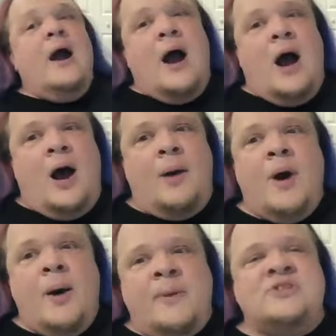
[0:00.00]

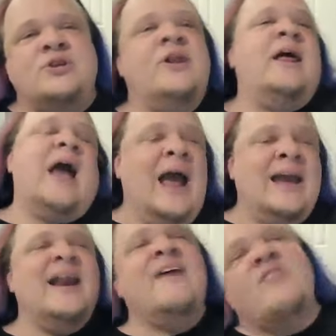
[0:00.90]
But so like I
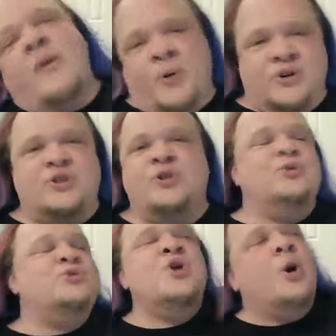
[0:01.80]
can have that person
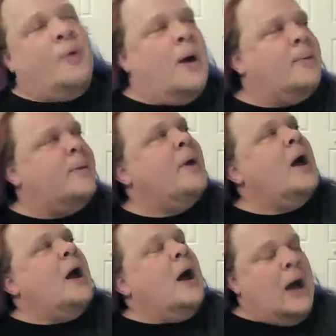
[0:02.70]
lose, no problem.
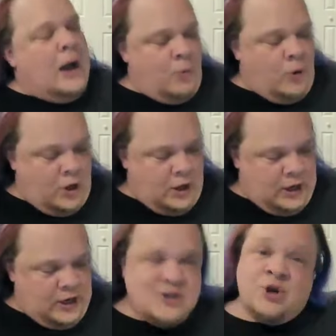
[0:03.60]
Well,
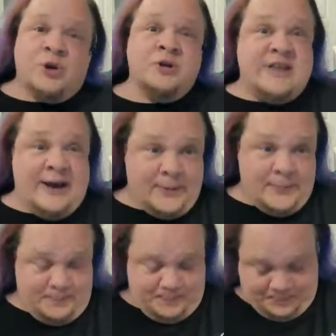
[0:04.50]
it turns
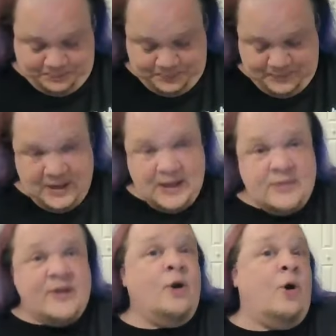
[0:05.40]
out
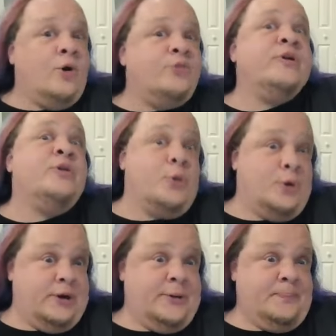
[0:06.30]
that Audre
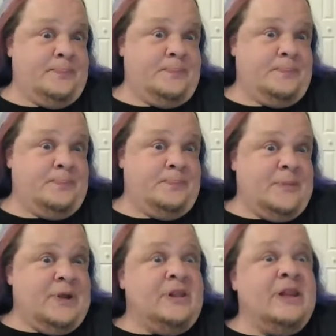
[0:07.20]
Lorde
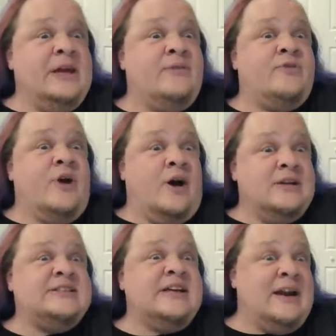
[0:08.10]
lived
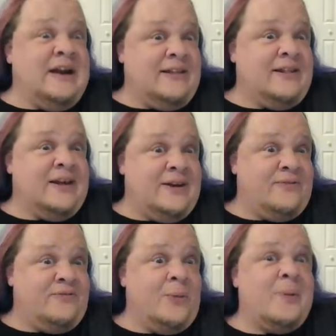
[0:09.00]
on Staten
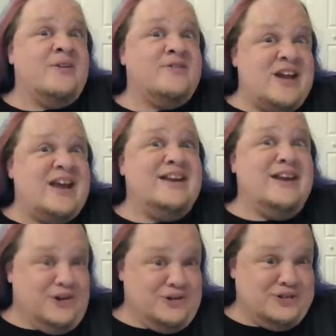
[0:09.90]
Island for about 10
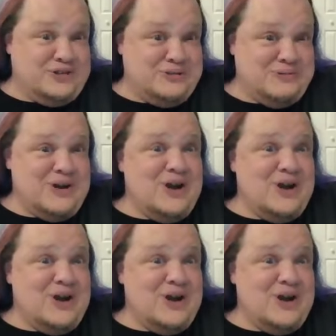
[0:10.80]
years.